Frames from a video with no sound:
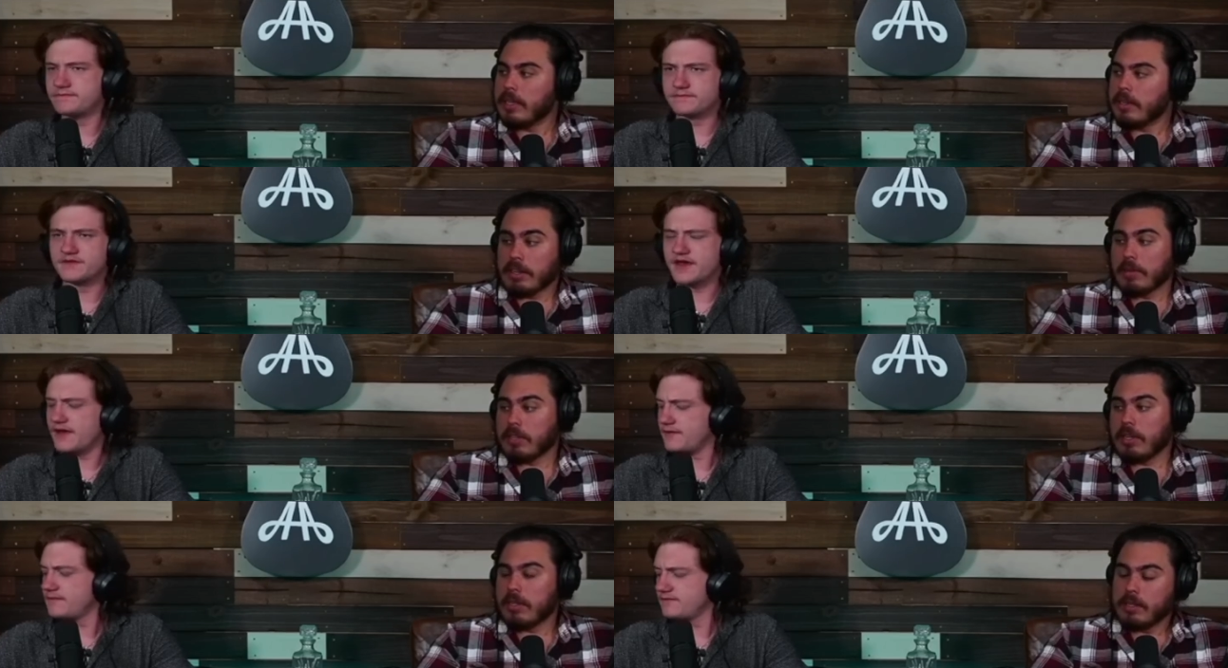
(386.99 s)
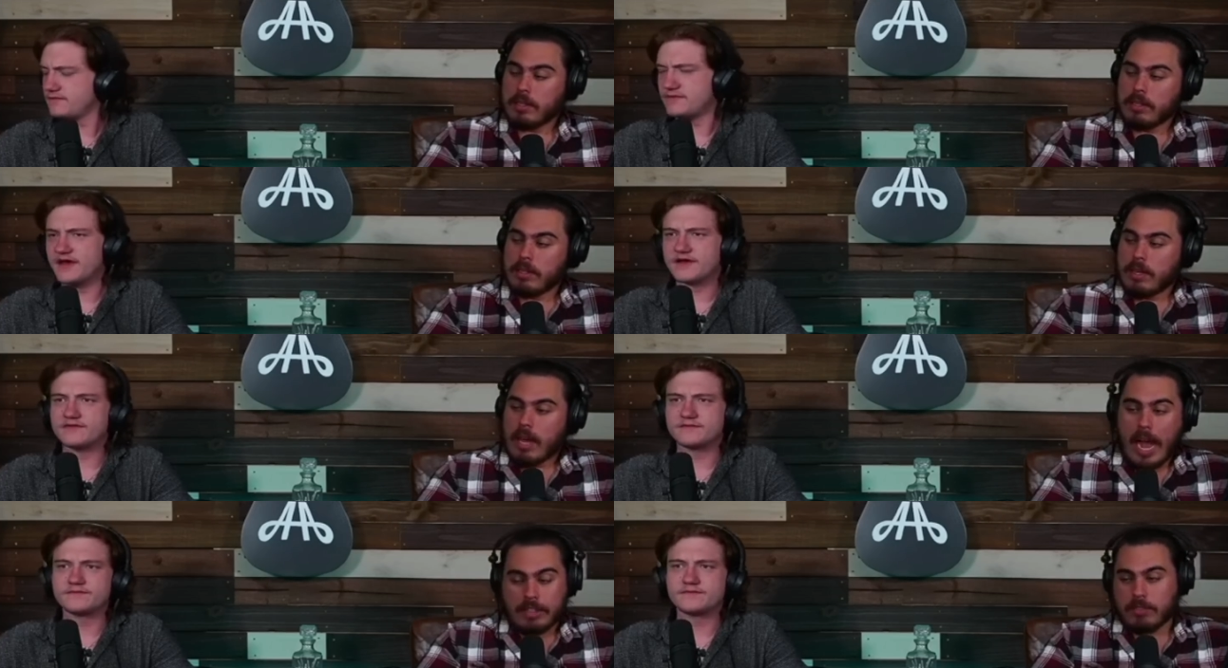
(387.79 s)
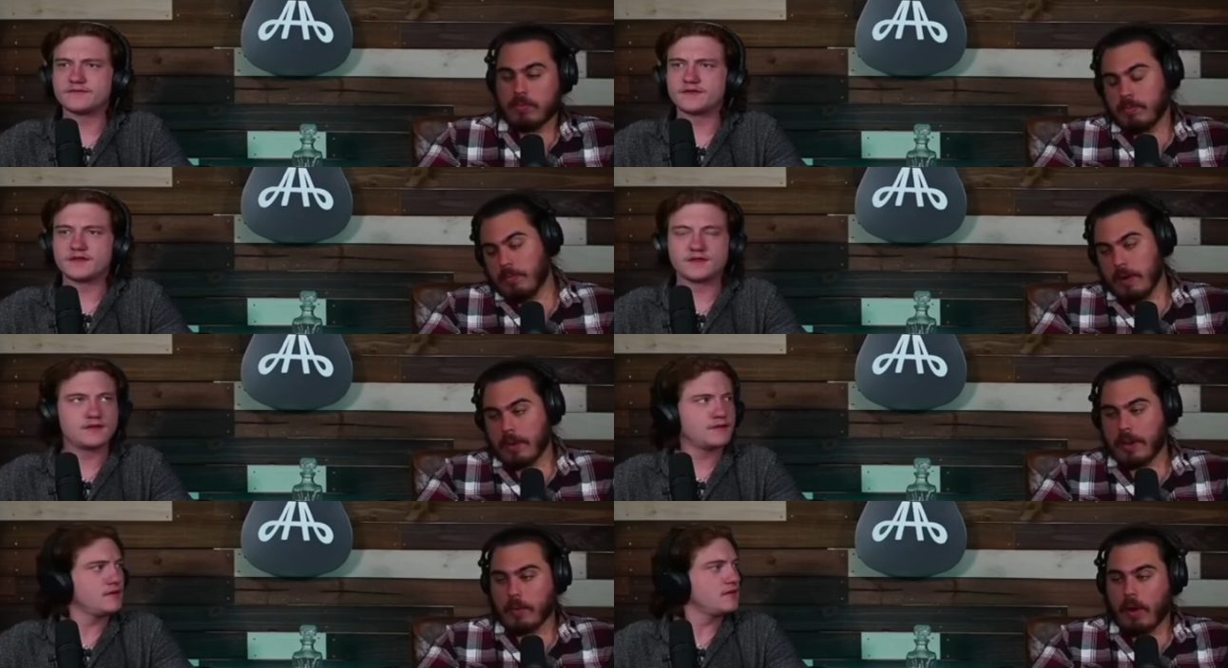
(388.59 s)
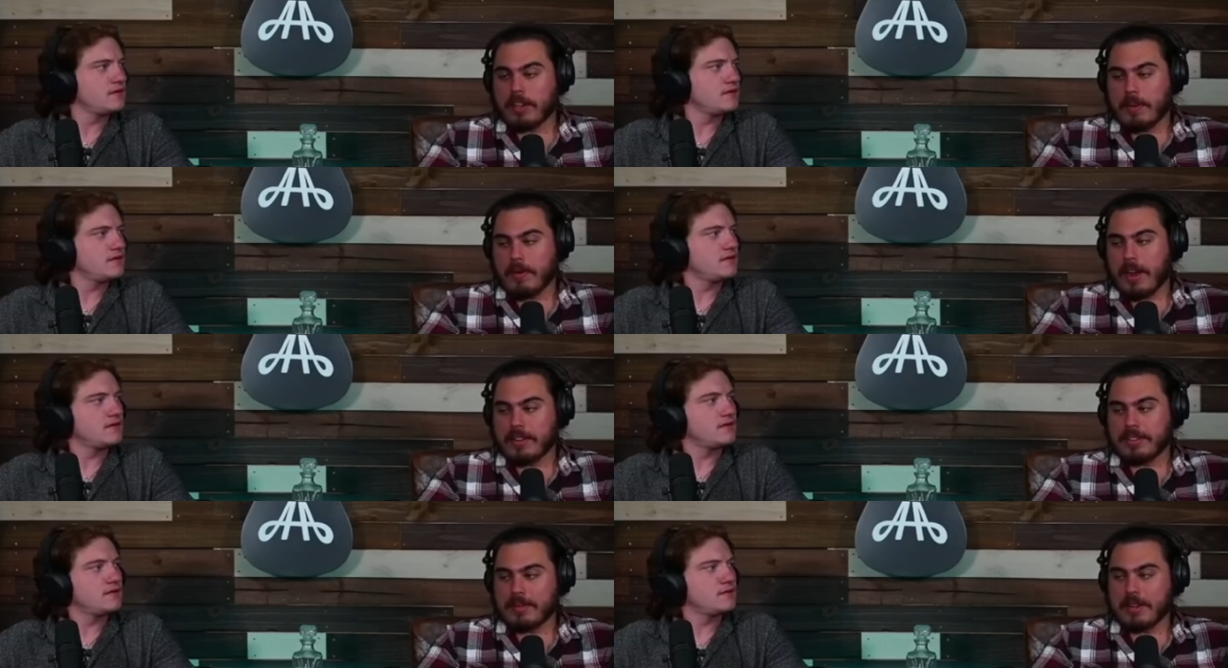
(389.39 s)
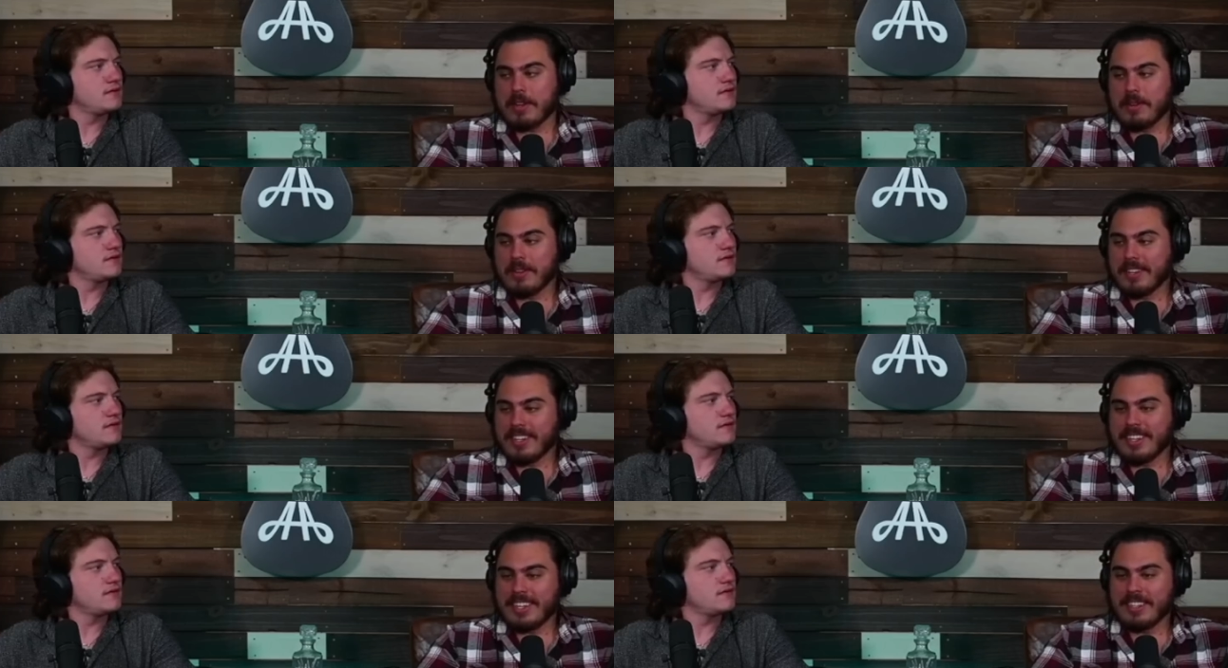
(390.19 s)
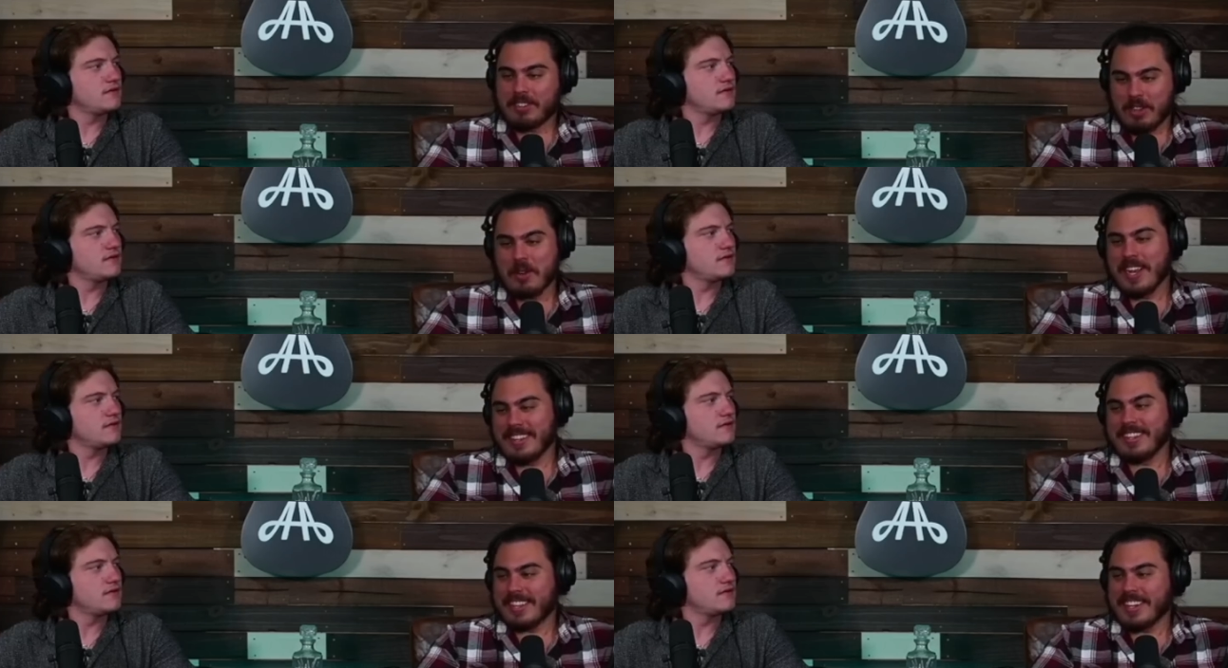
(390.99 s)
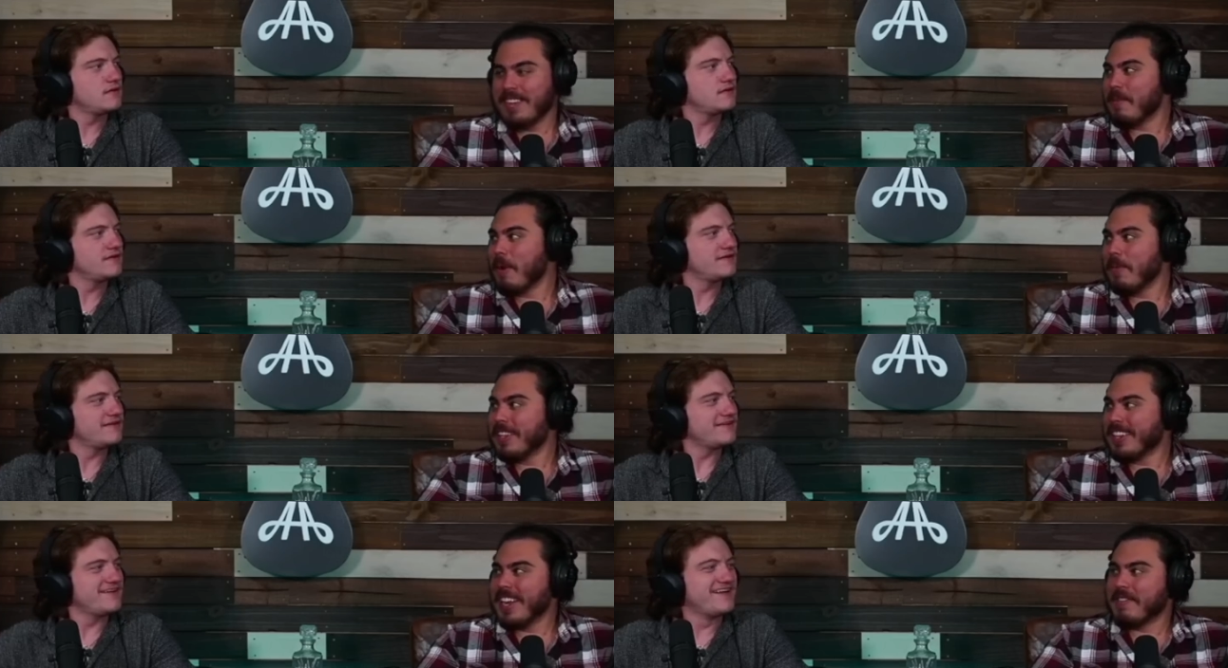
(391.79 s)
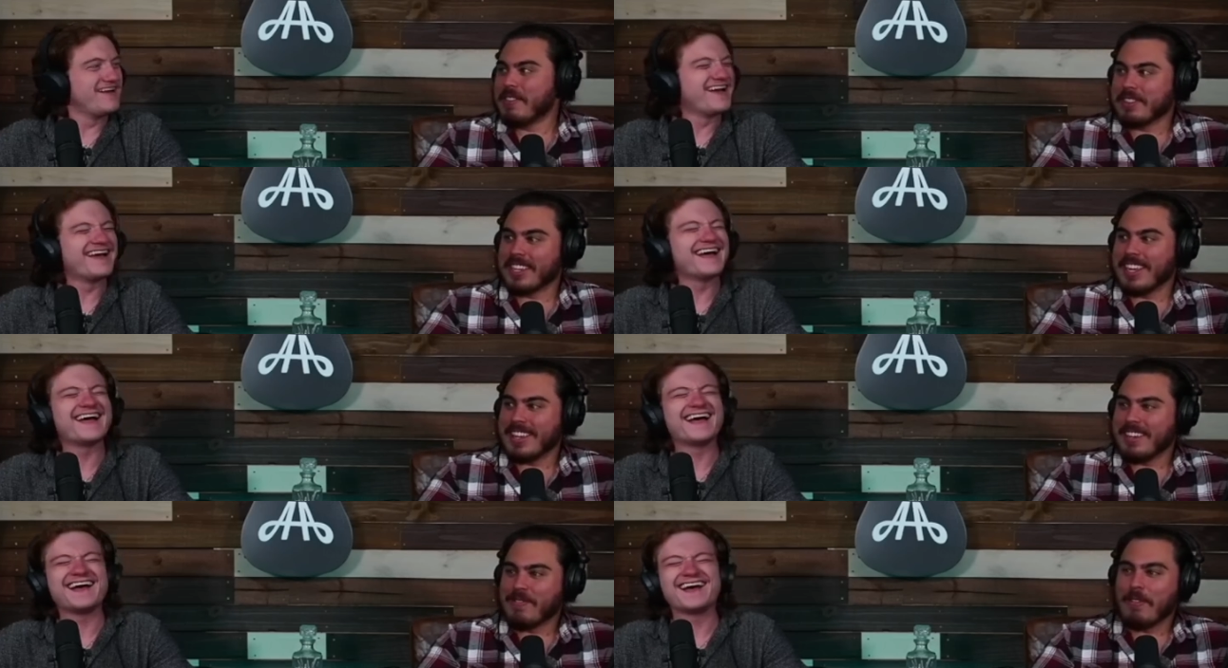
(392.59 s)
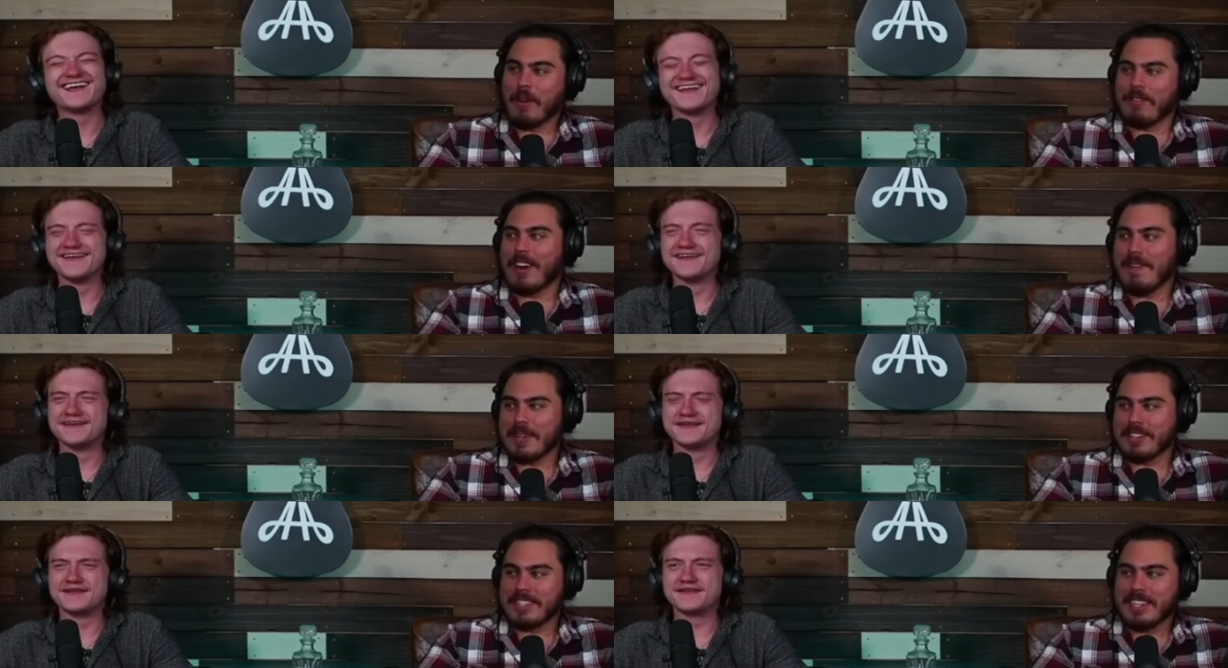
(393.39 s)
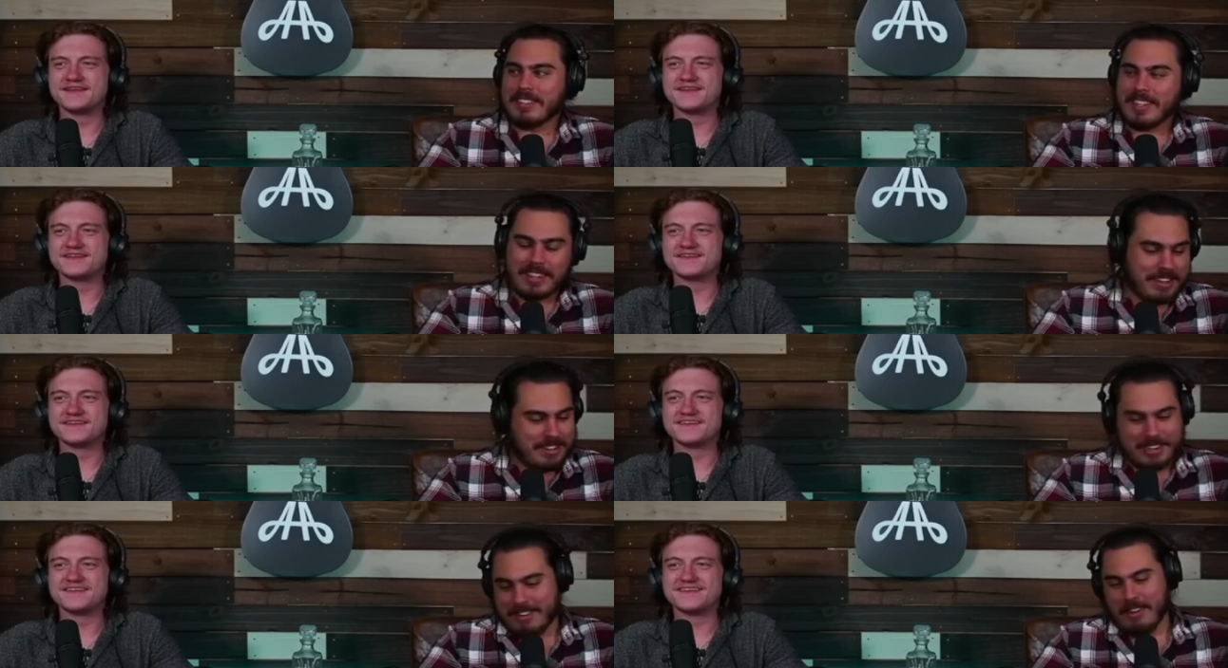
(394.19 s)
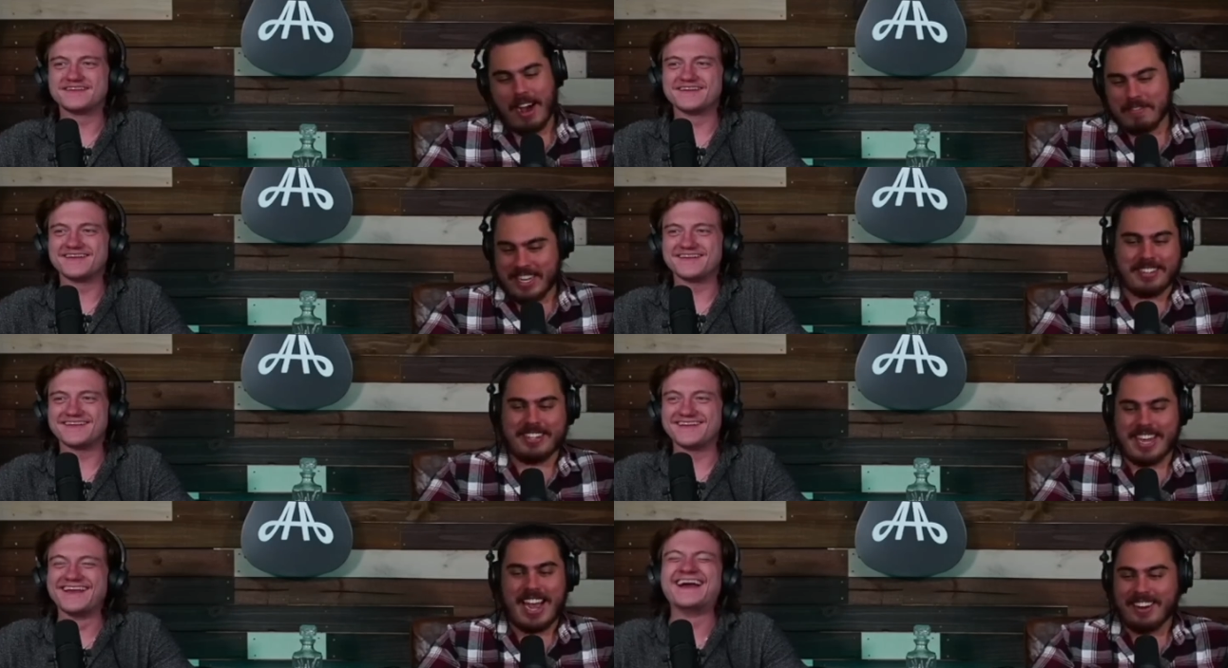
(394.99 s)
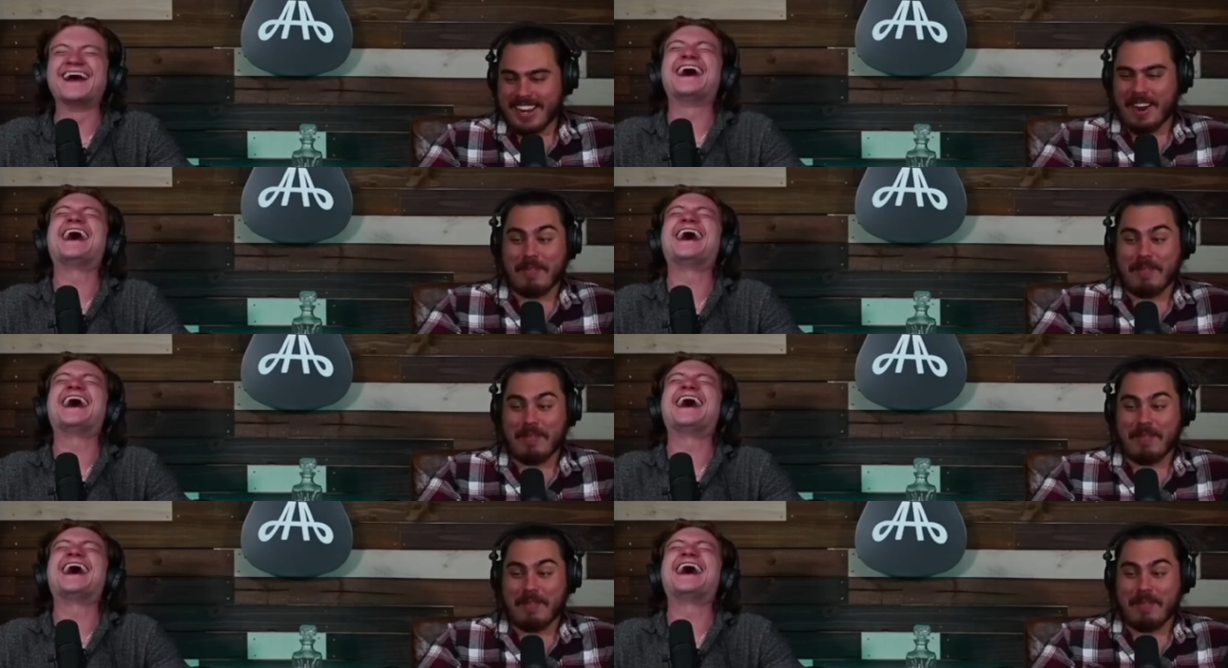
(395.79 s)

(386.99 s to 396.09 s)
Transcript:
Speaker 1: That yeah. was good. Yeah. I just, I don't know if I'd want to be around somebody who is too into this at a given moment. Like, if there's like four or five beers in, he's like, they did drive Dixie down. I'm